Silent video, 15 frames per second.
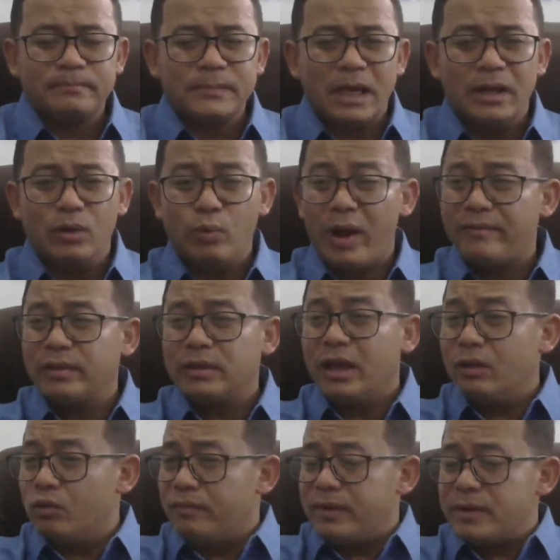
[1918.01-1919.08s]
And we have a
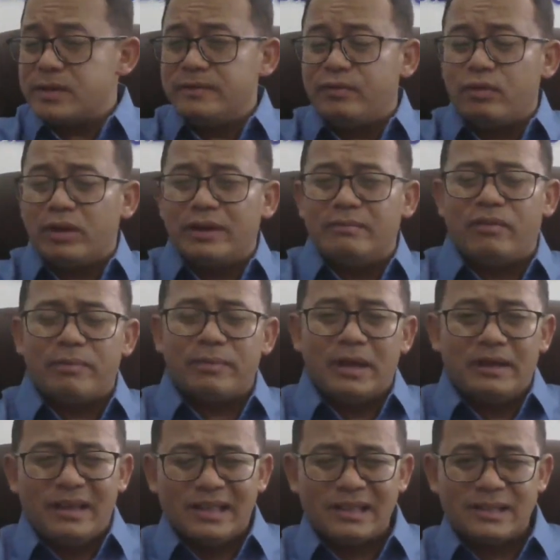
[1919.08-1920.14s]
Telugu version from the
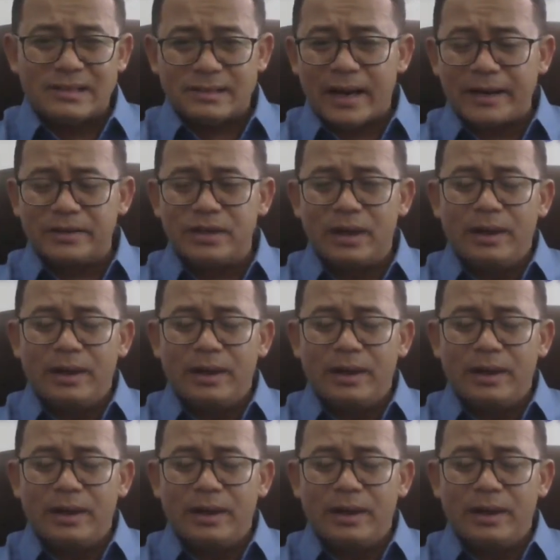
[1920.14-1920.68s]
Indian side,